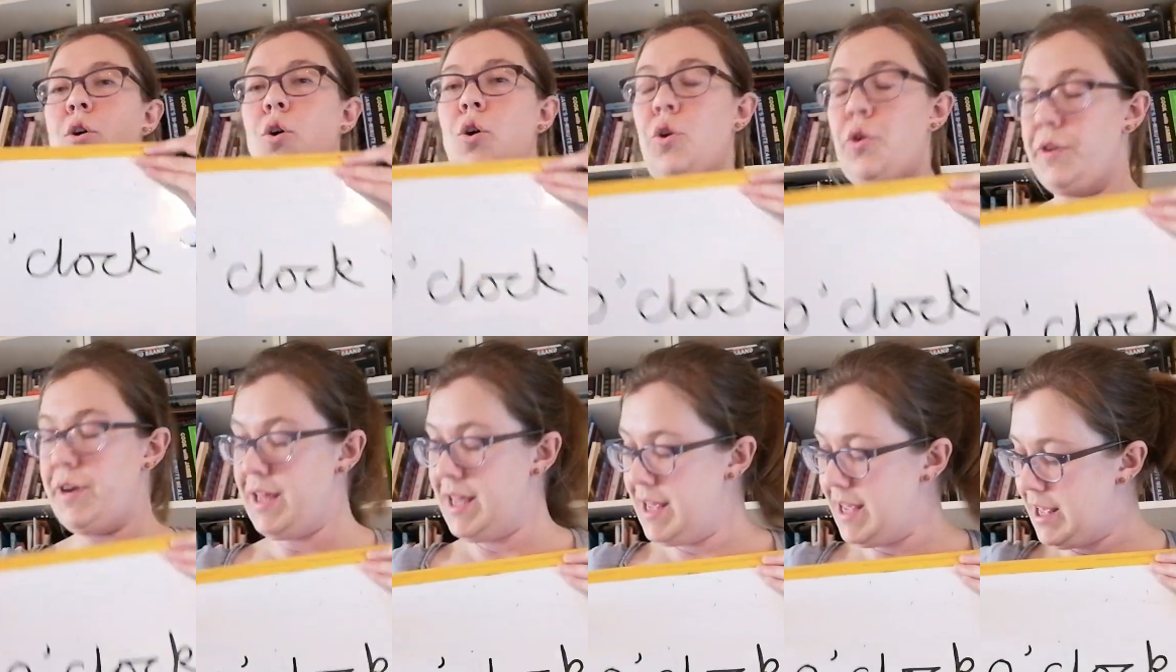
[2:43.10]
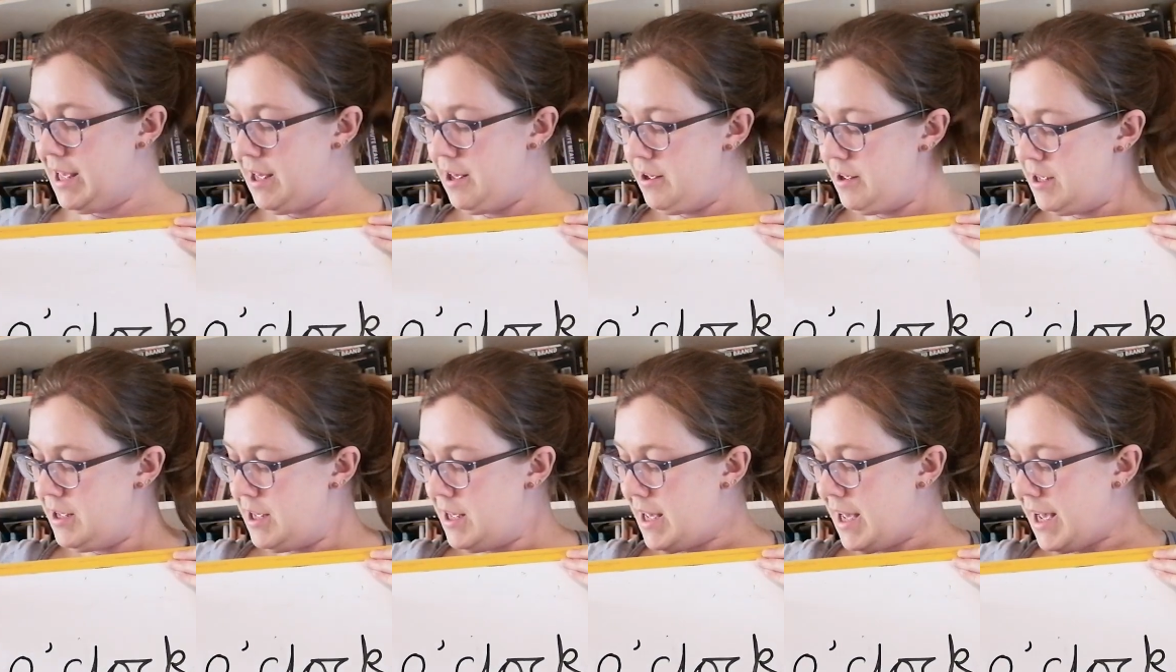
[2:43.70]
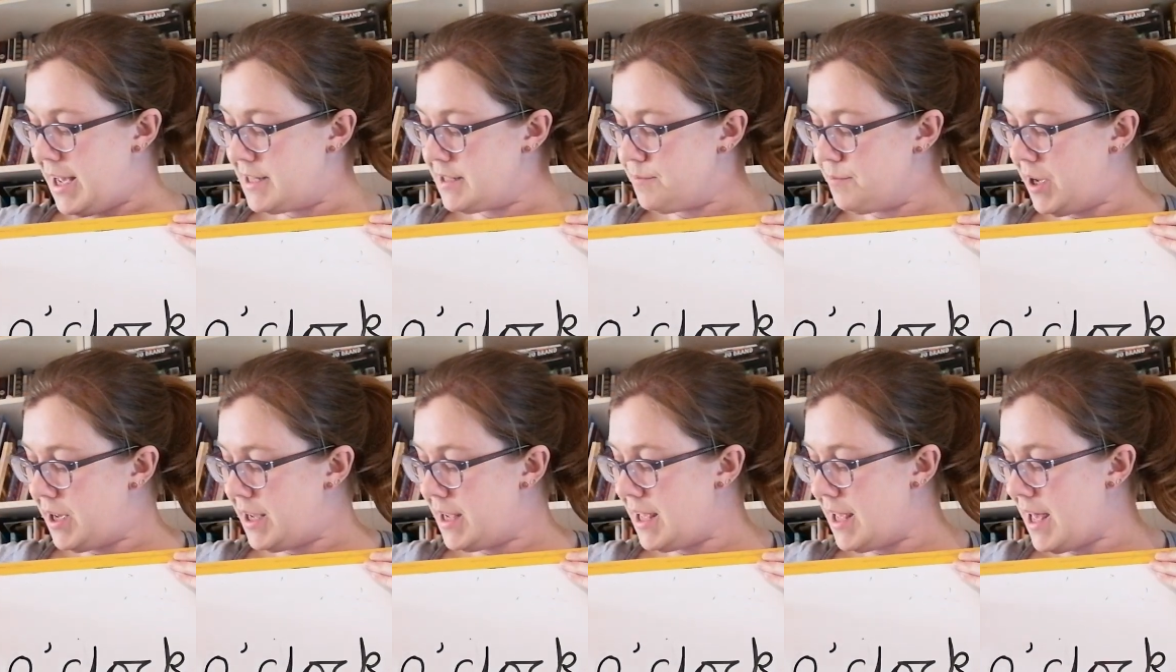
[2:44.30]
on here as
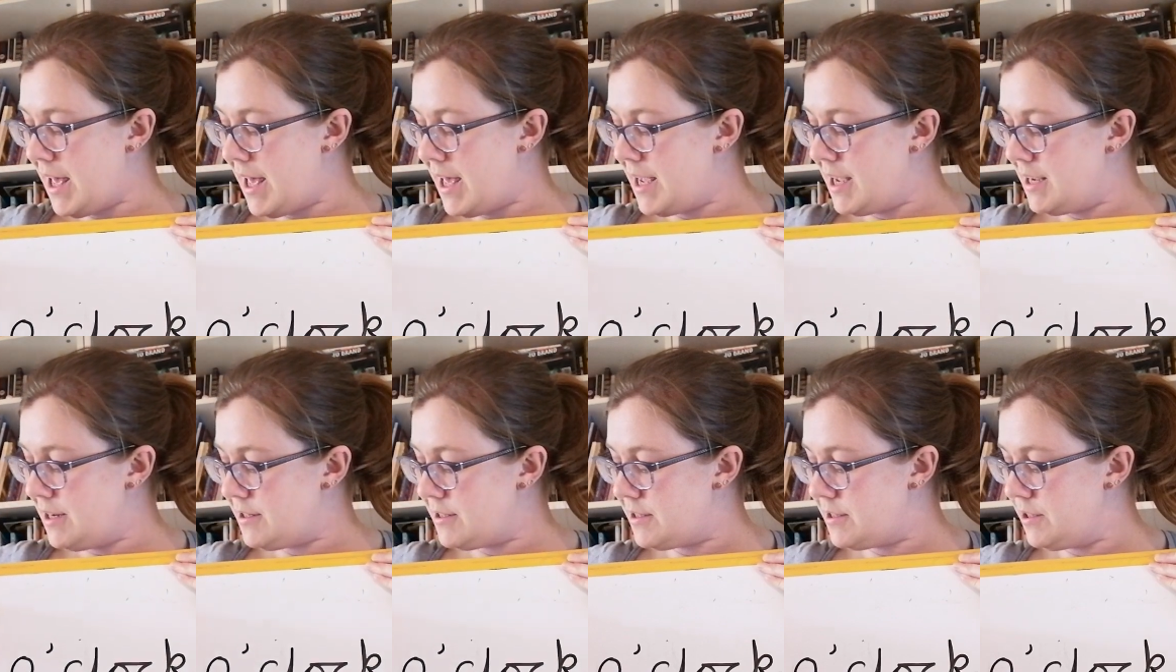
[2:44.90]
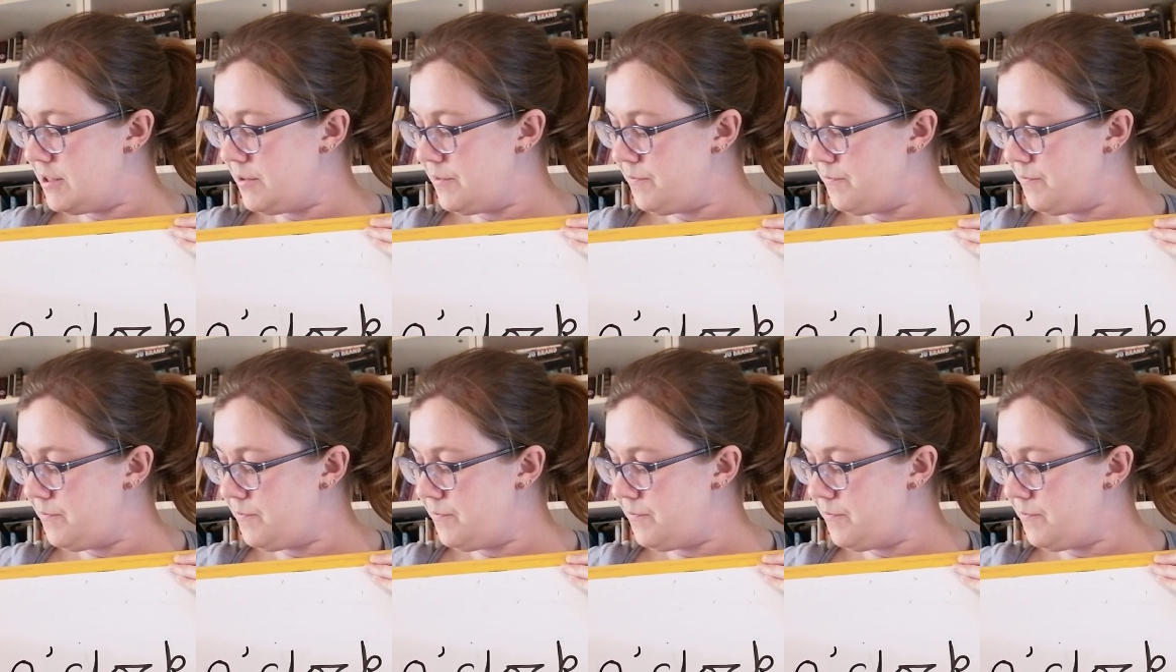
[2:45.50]
my 8